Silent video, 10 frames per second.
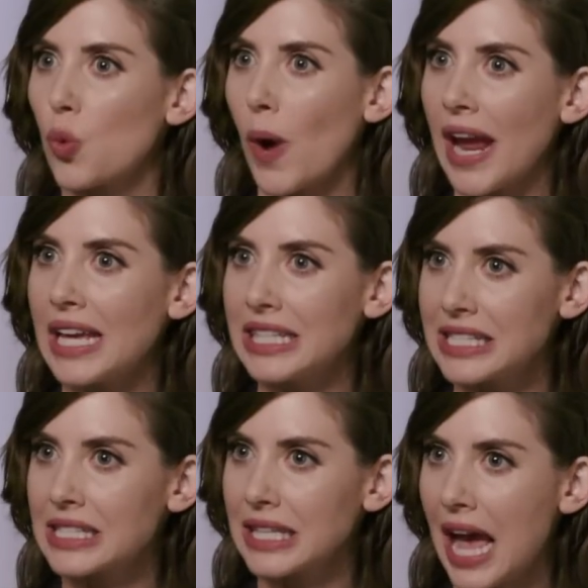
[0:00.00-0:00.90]
a it, way in it these
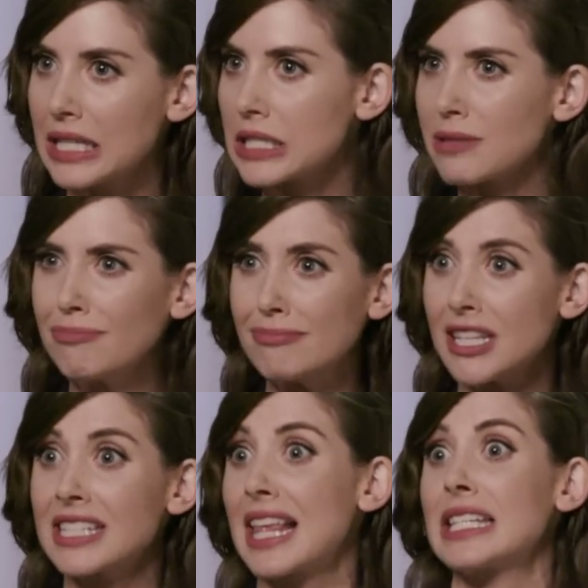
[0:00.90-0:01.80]
does. last
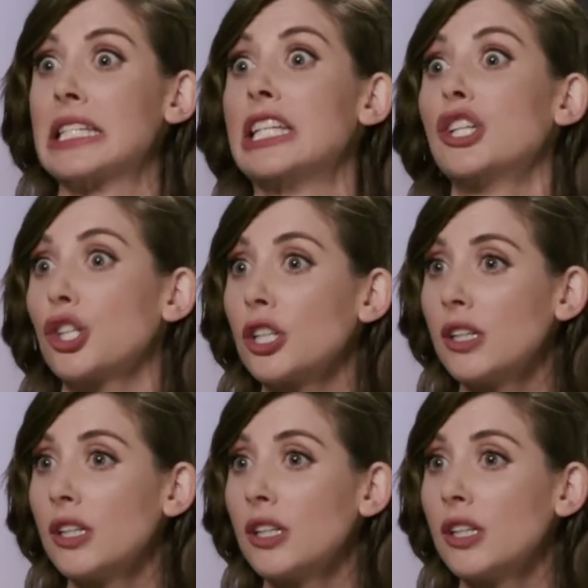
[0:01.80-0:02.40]
we're not last year. I